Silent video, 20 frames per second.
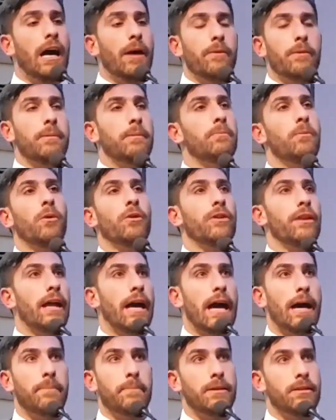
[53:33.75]
I would be more
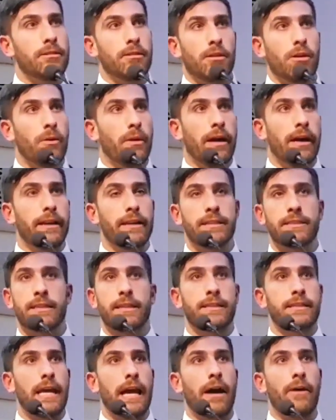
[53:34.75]
than happy to go ahead and
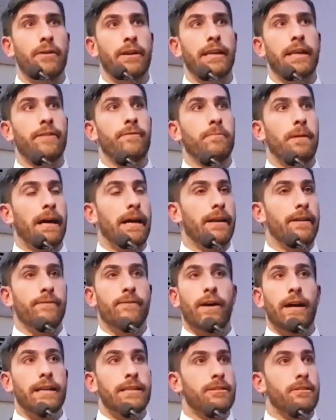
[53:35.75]
sit down and give my
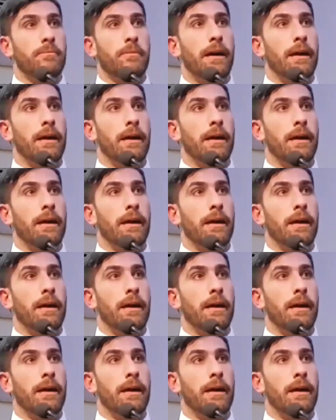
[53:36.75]
advice